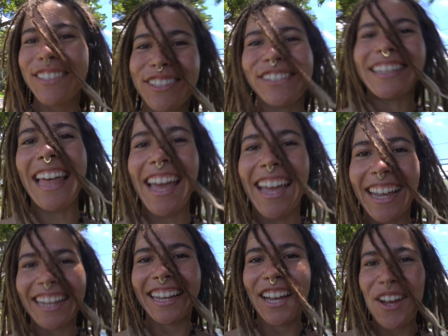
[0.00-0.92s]
to
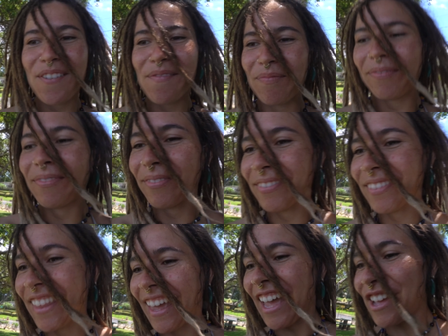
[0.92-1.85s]
like
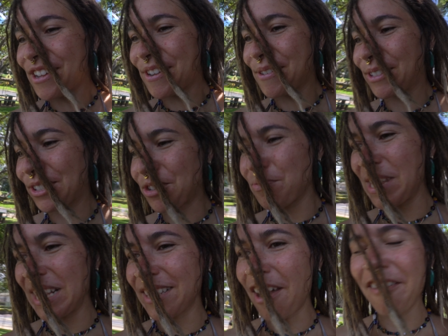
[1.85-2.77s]

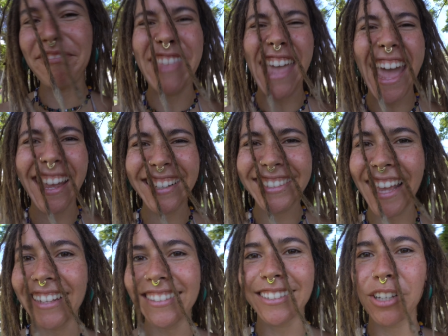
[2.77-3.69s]
squeeze off the
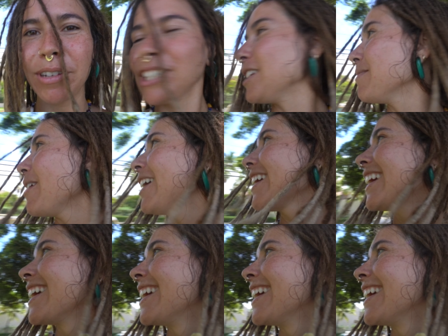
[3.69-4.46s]
excess, question mark?